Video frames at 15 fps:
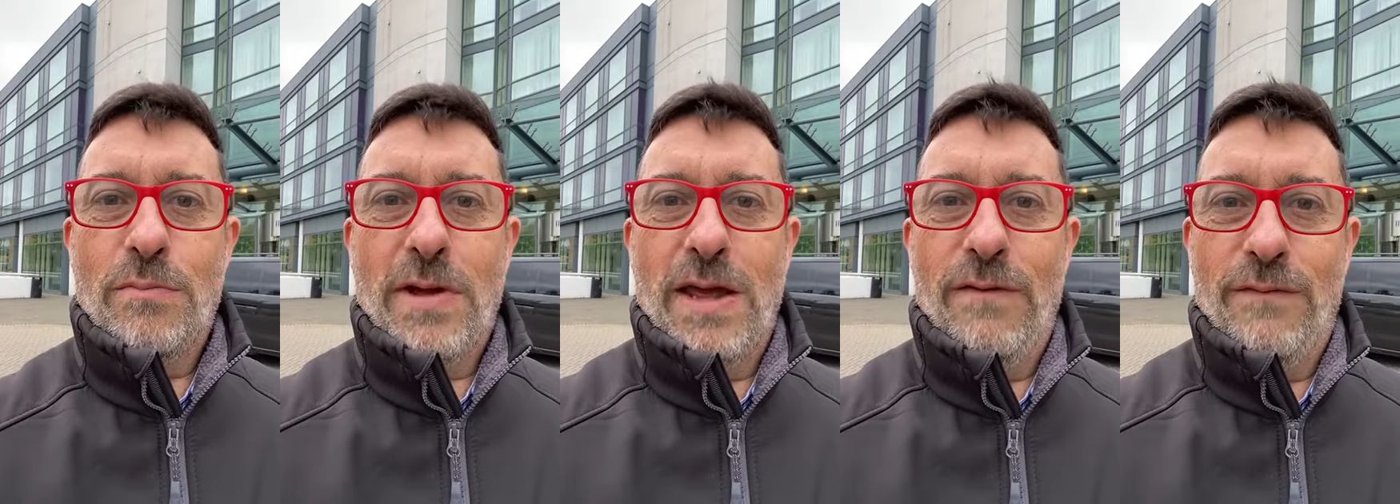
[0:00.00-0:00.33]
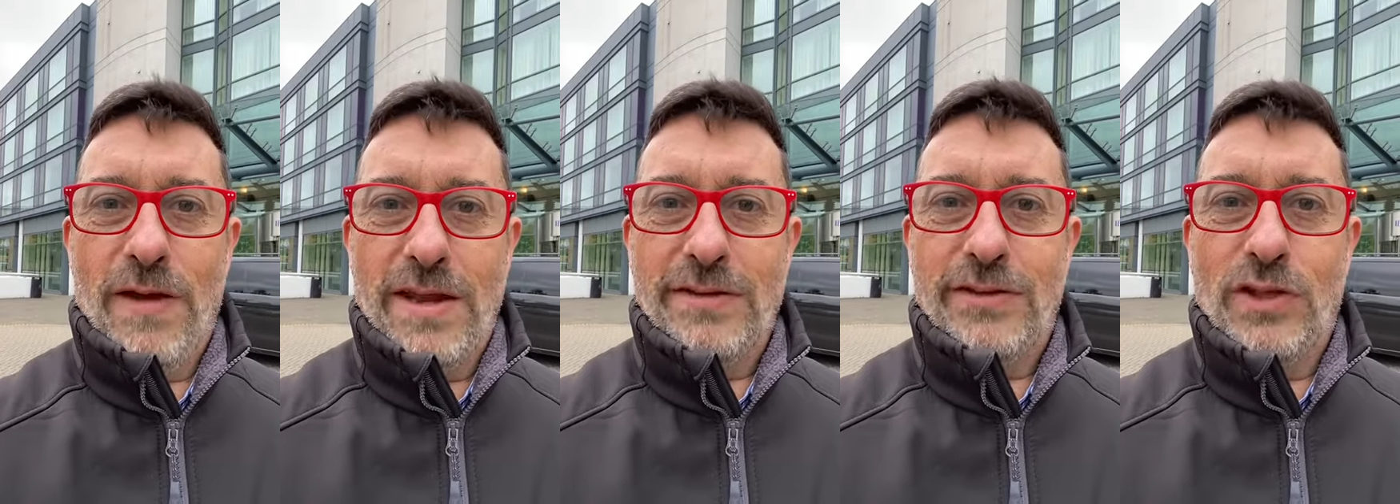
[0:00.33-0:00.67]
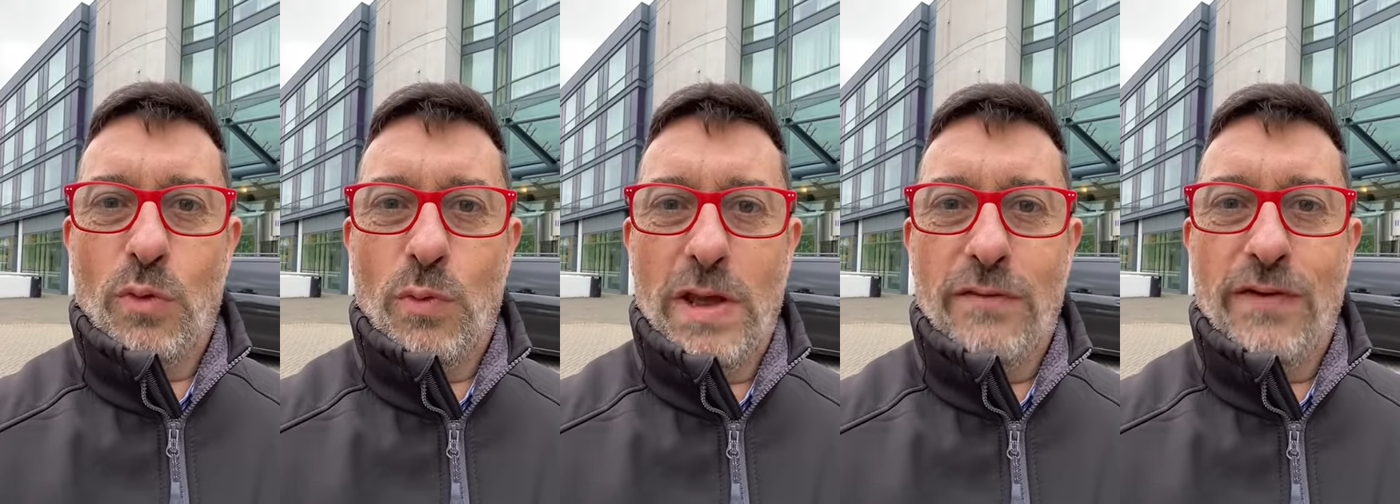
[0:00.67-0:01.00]
event
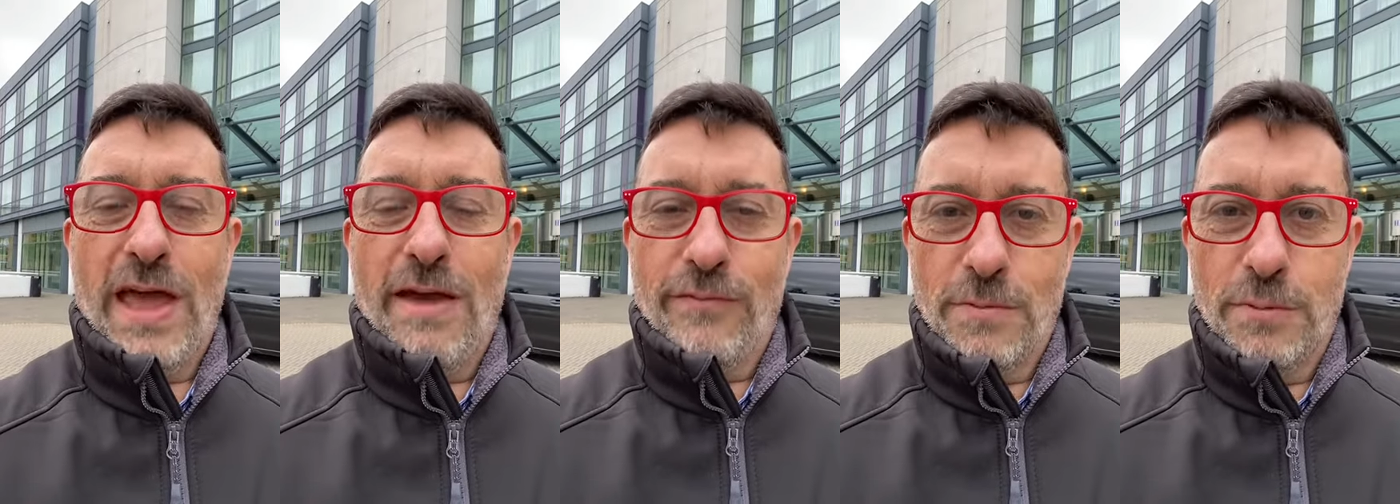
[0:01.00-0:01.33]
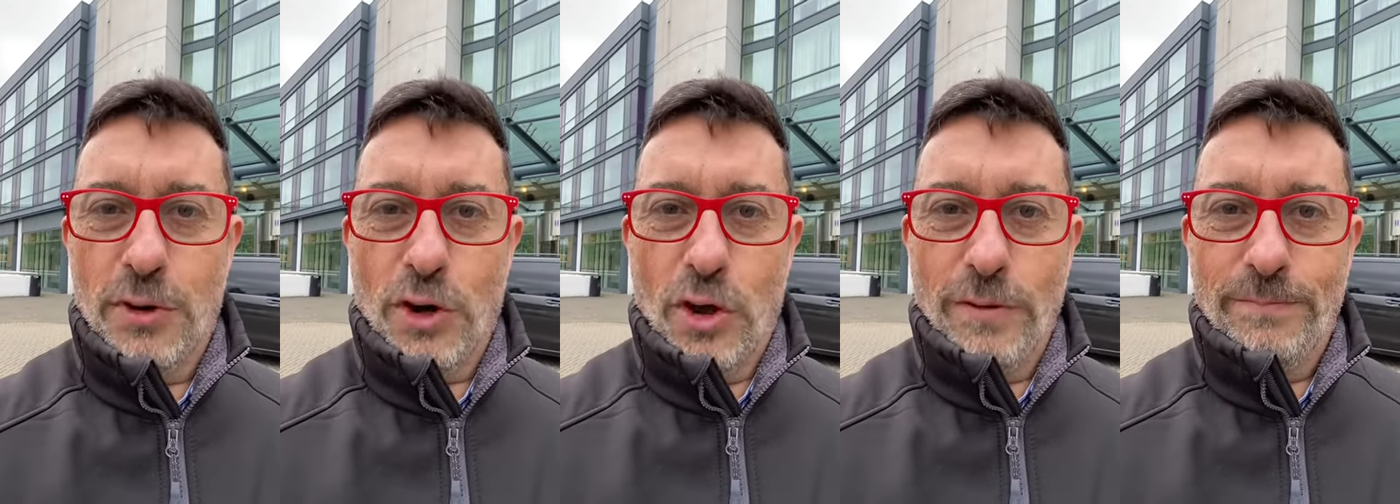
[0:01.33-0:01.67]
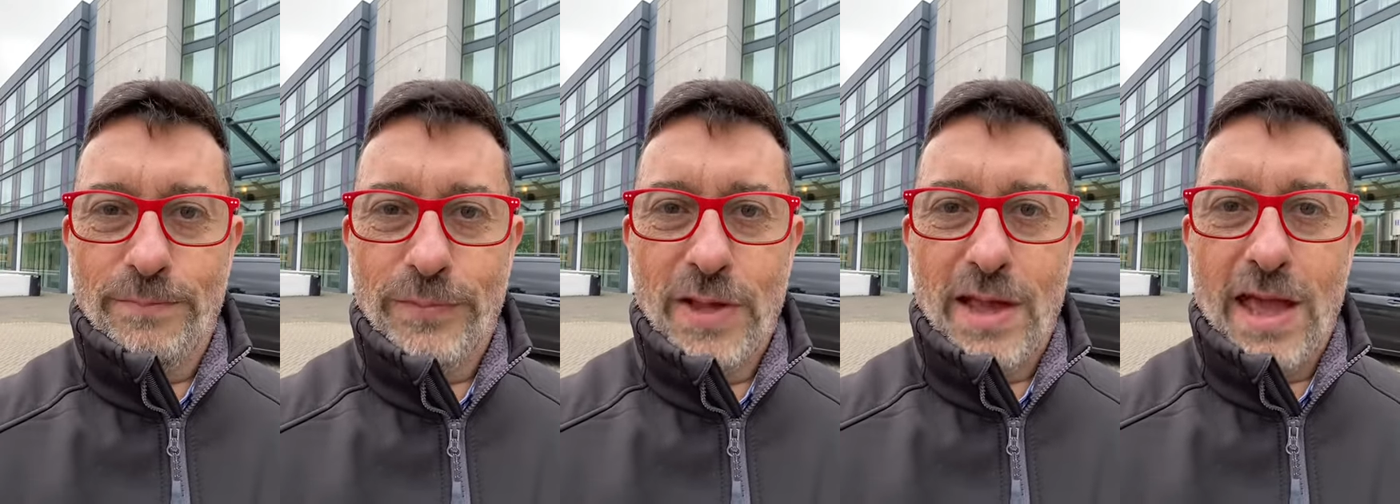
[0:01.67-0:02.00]
that we've ever put on,
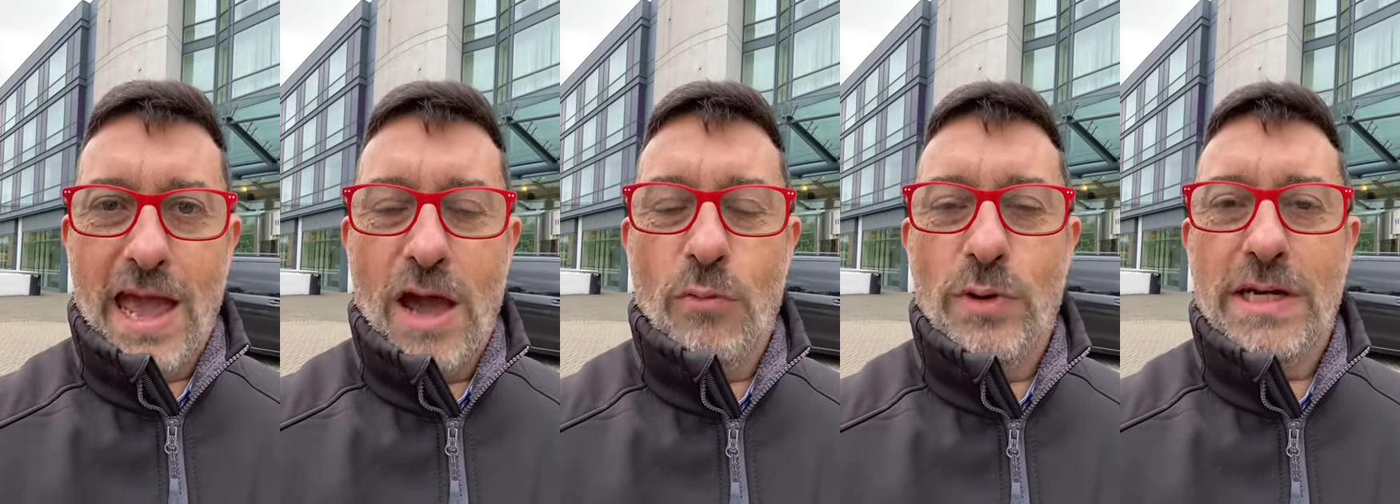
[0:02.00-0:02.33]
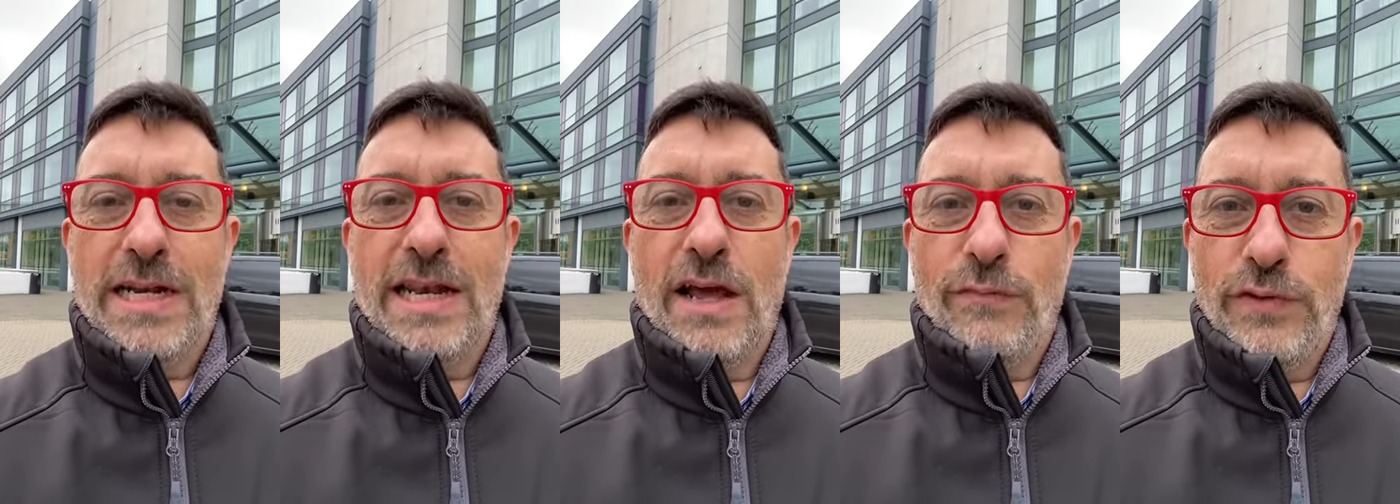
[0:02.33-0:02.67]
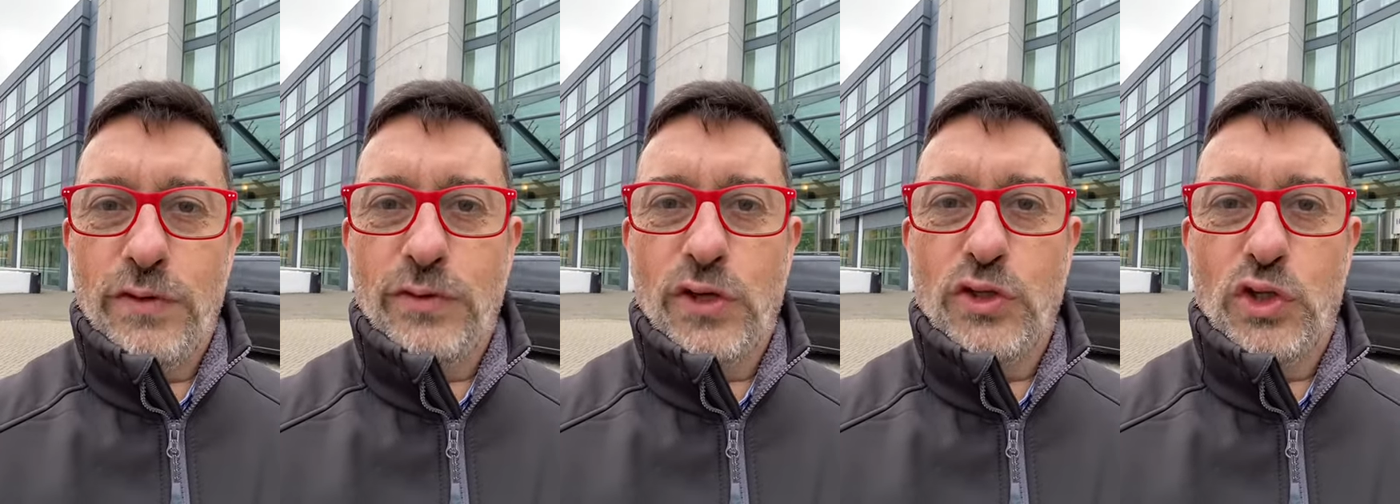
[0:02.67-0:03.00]
and we'd love
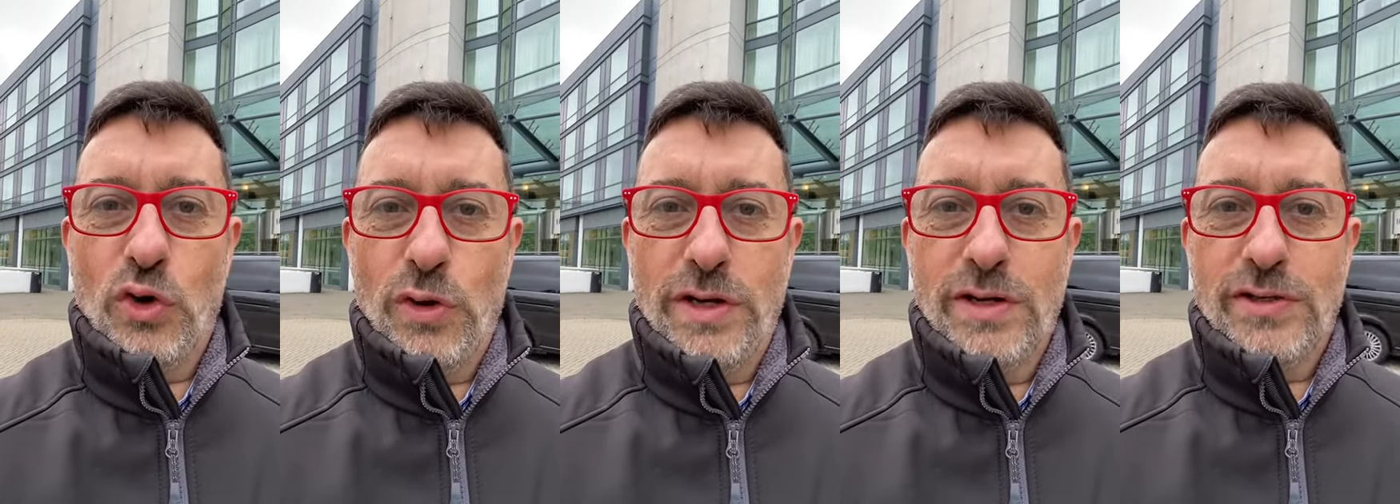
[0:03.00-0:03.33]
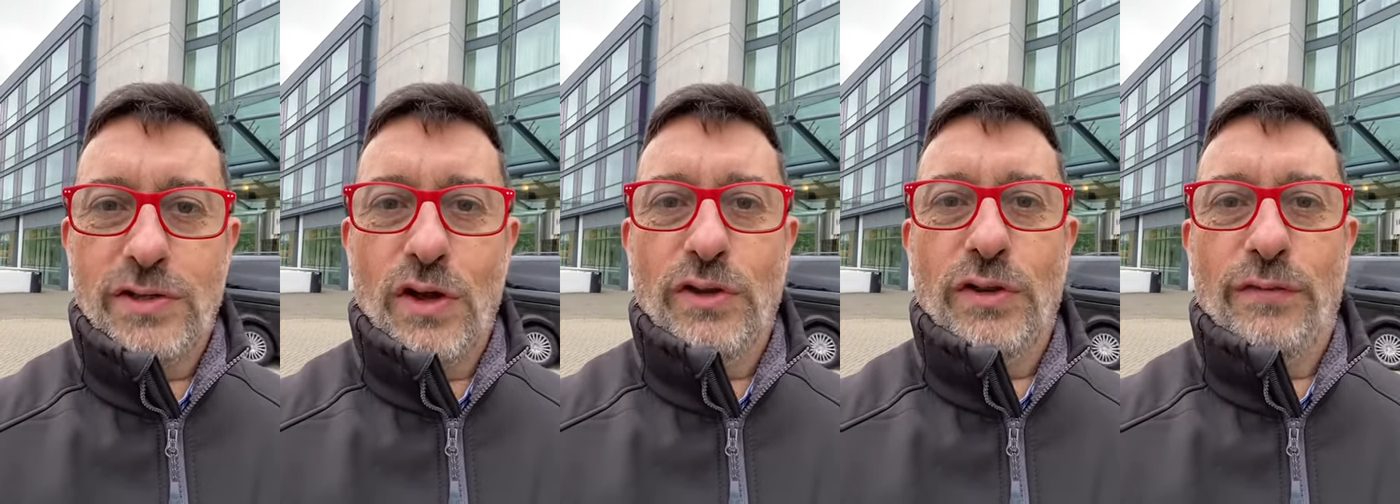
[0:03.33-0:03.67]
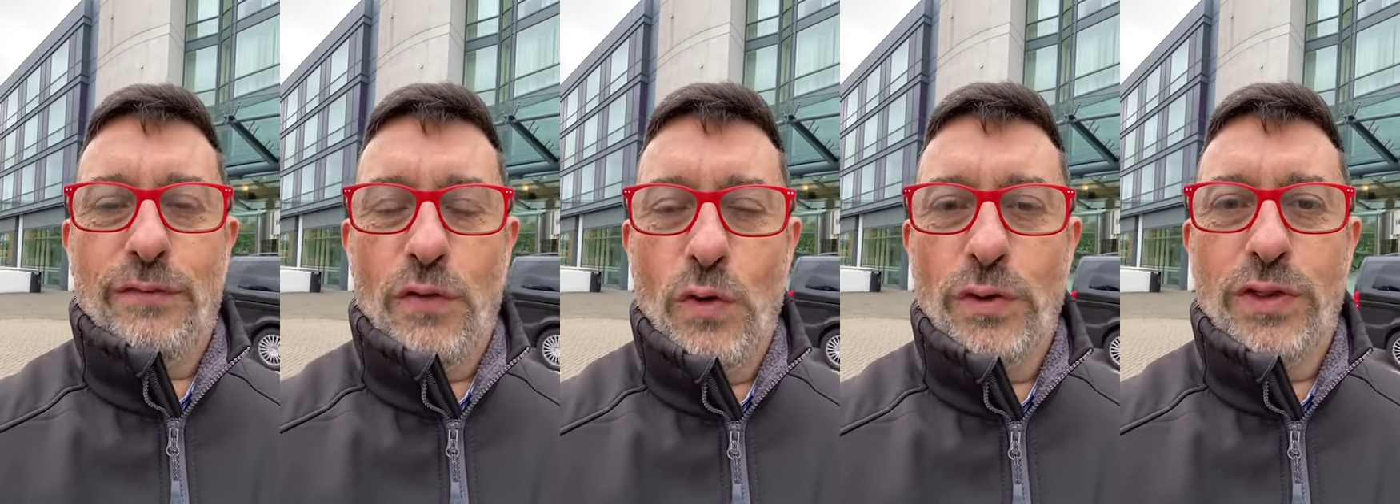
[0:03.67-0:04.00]
you to join us on the
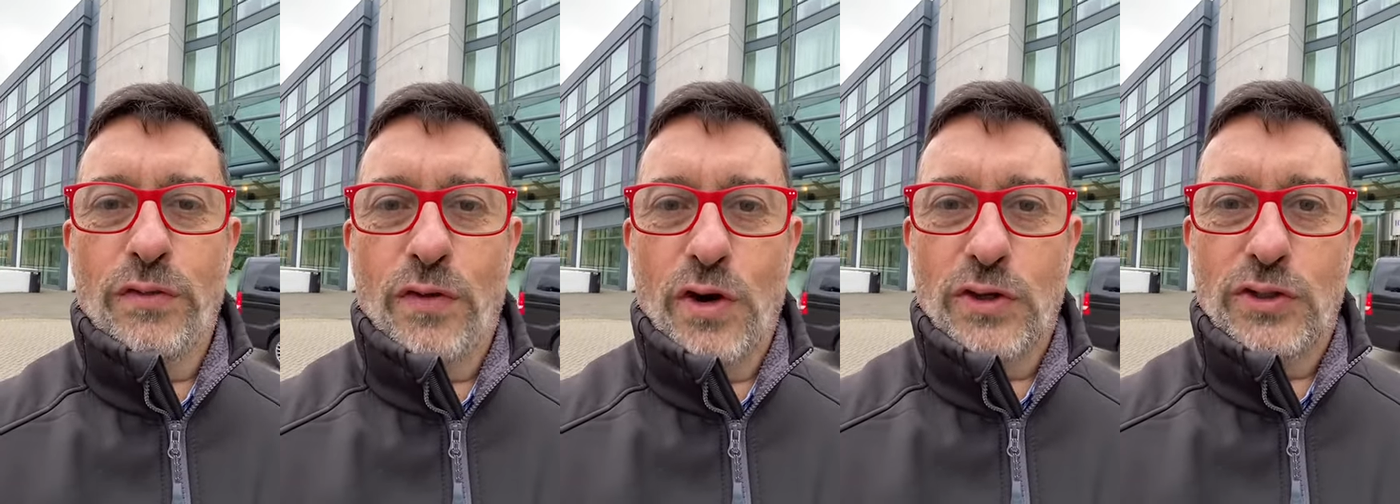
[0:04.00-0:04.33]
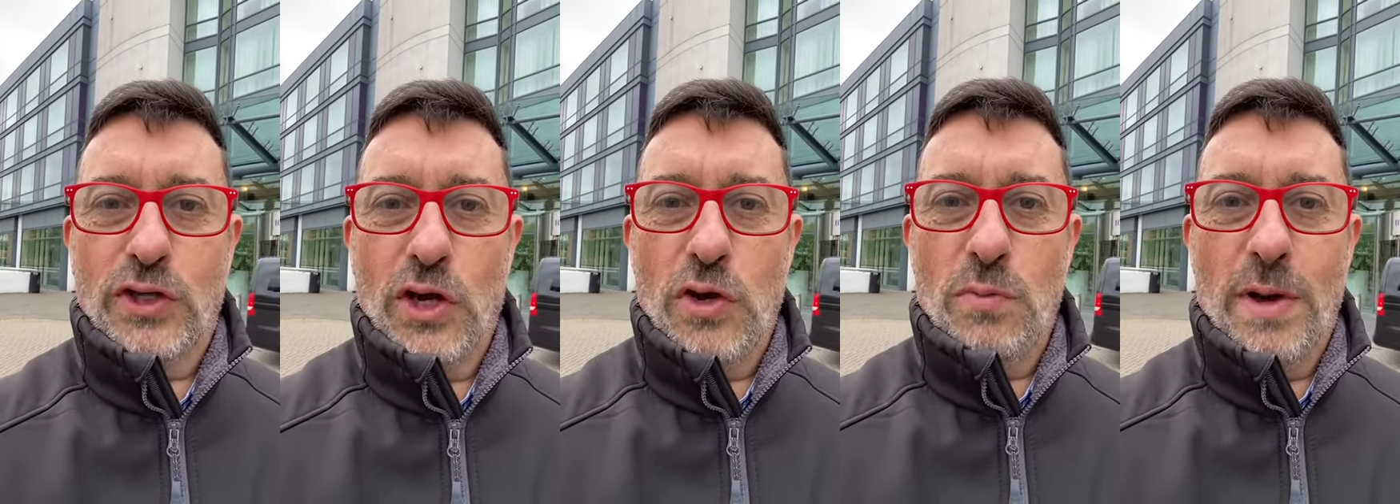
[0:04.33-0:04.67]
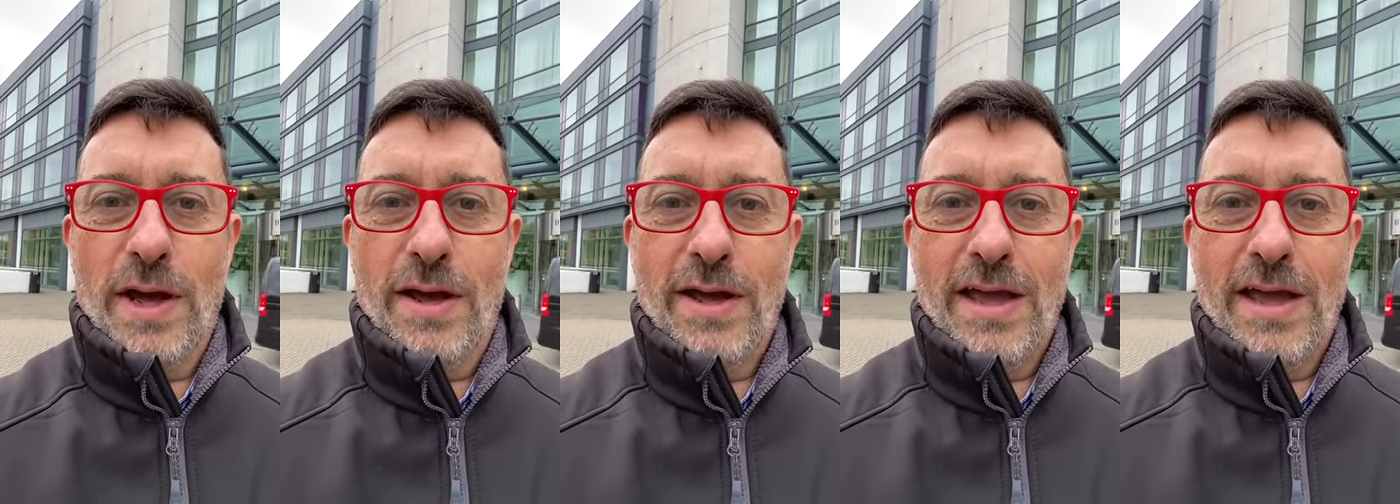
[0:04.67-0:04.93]
4th of October,